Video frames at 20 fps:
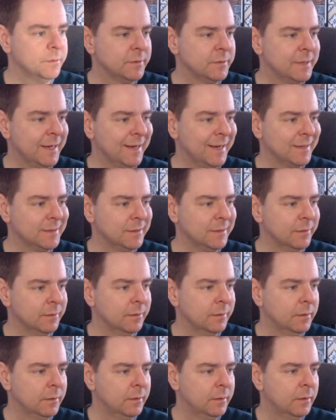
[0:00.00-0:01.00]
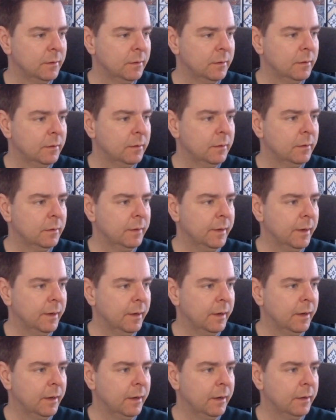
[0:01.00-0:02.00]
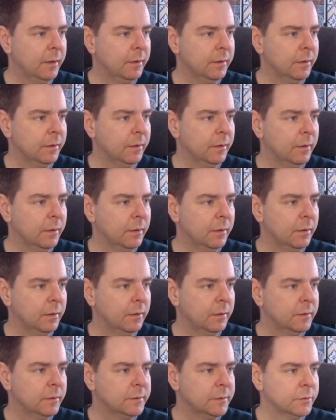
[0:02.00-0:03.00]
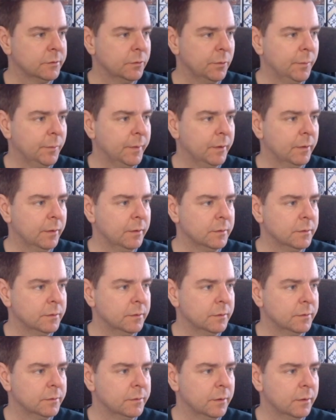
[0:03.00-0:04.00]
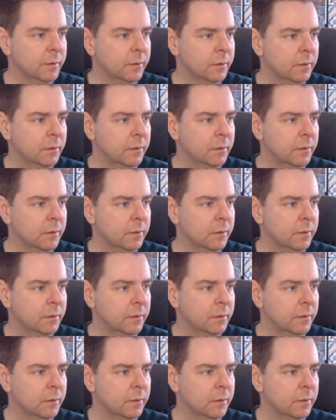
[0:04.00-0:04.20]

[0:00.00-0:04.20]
of tags here, and Central America is a good start.